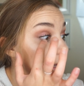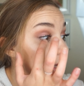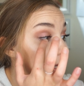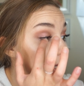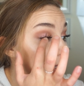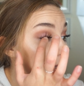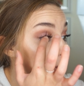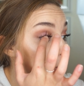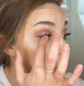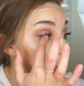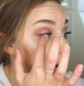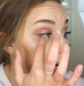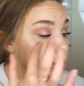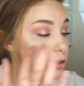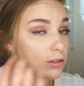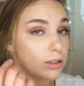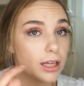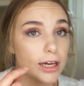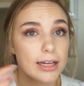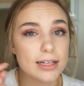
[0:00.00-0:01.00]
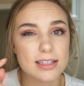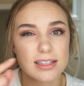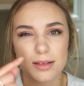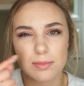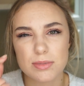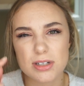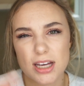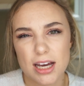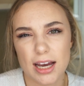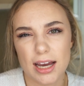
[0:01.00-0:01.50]
in the waterline
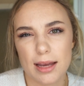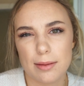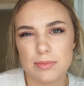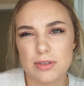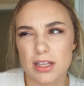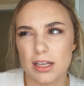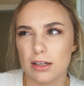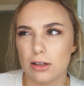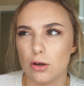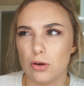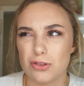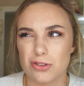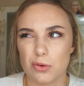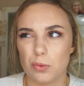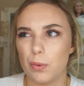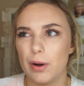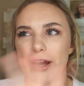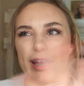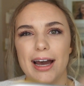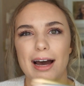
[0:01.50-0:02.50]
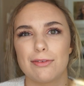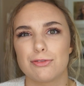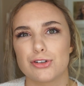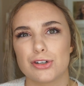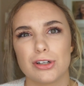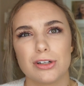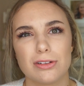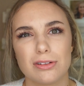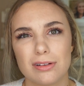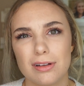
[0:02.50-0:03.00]
sometimes. It goes away
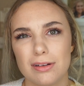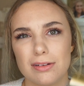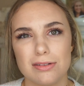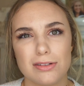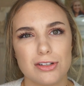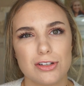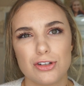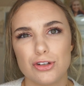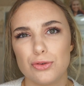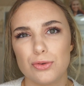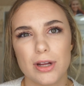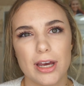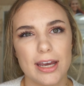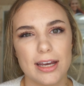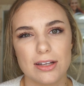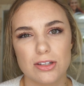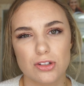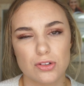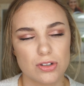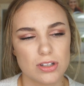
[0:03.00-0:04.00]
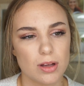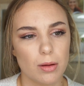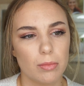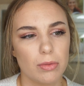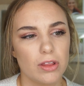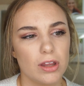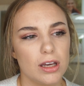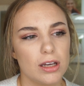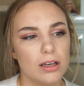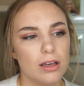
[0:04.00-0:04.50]
after 2 days or
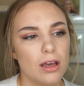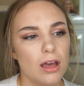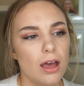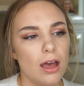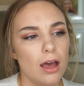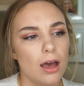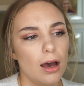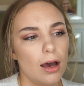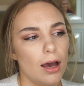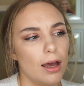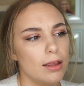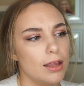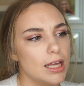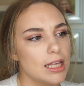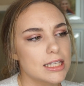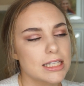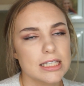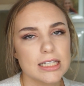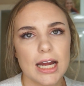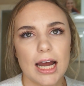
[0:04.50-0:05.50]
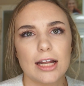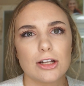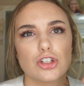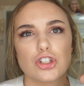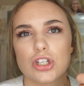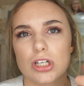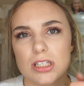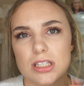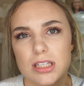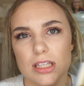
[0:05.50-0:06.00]
something. It's not
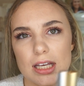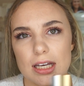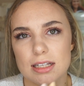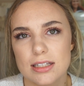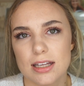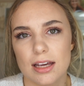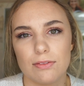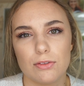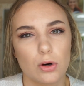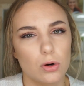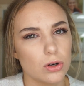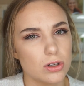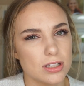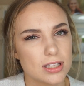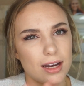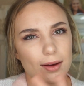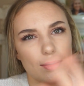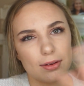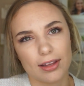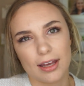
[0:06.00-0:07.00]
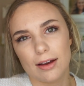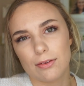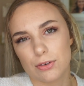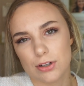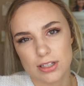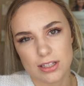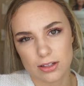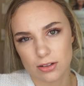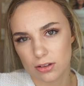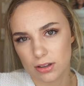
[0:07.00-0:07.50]
just this. I've noticed that with
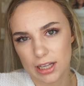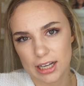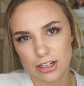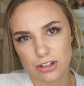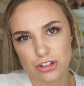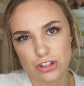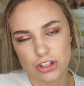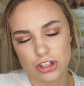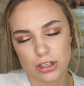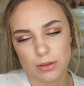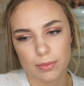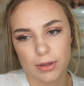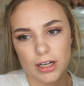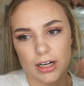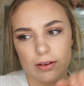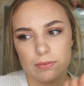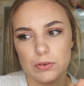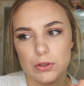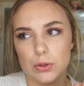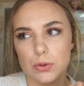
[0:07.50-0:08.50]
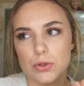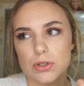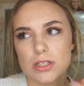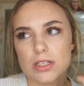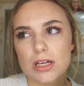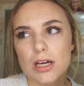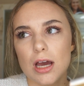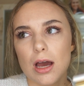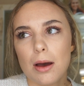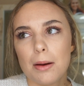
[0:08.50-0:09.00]
every single lash serum that I've
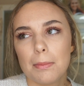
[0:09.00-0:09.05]
used,